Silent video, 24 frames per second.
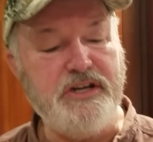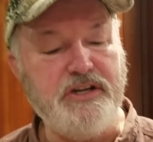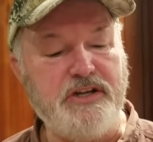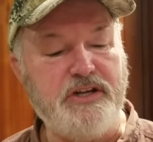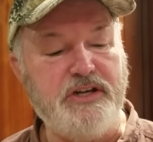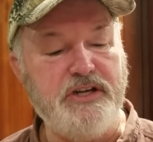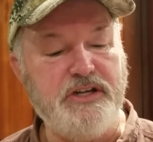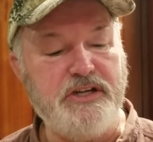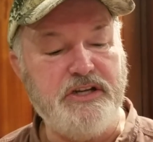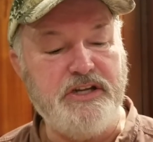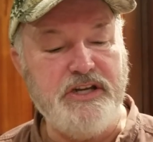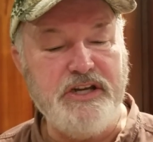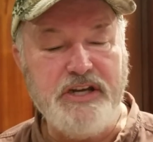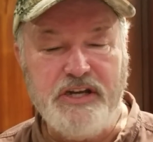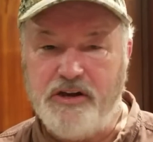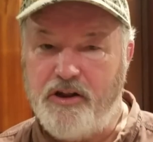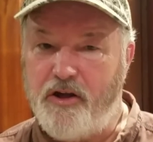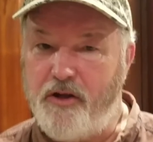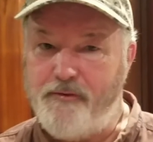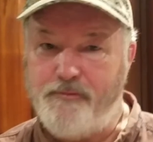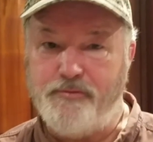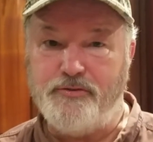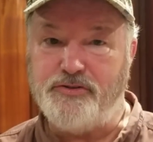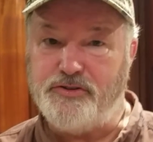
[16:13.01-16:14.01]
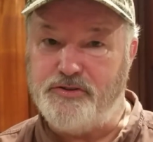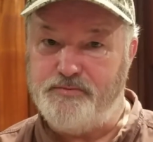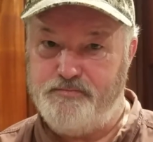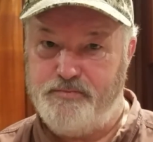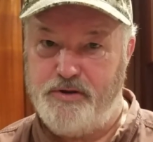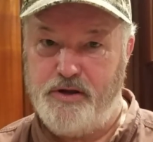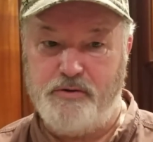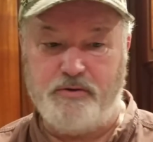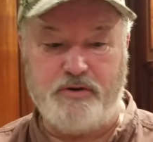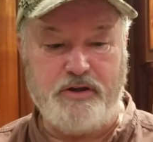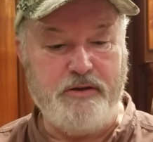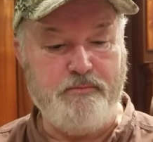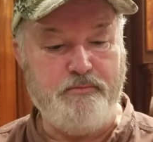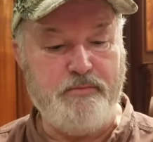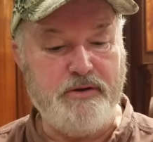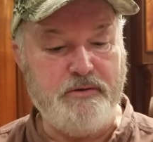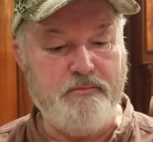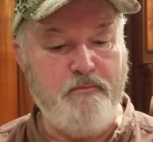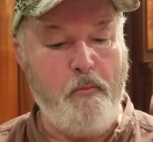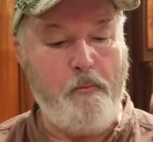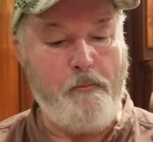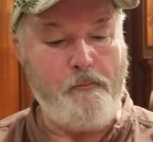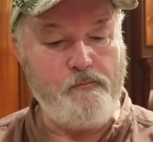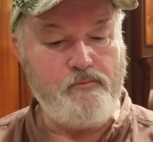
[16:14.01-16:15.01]
can get over smoky, but
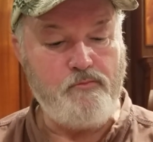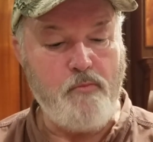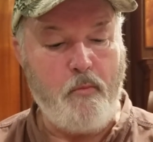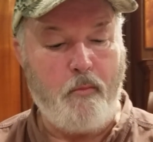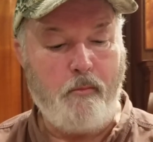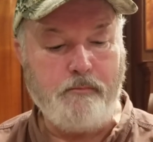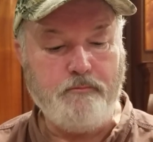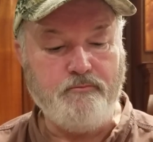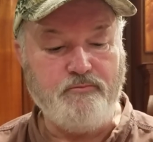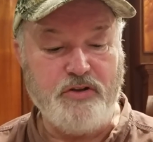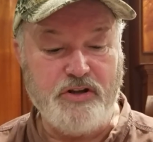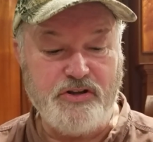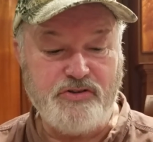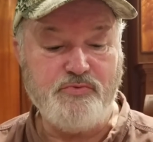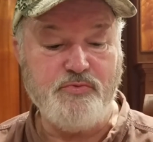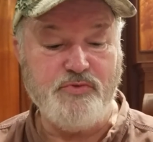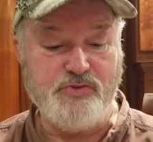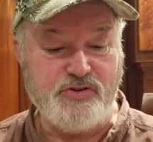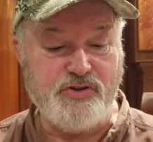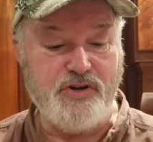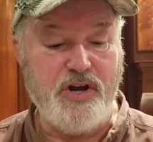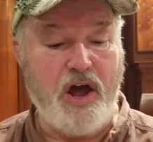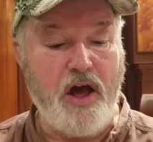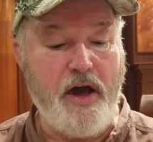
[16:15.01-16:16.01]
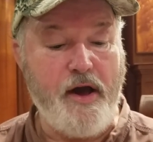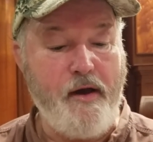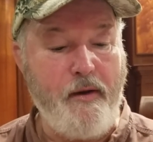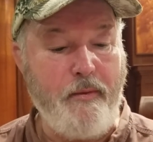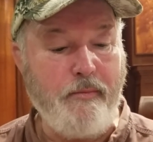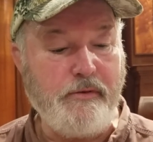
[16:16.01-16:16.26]
this one's not.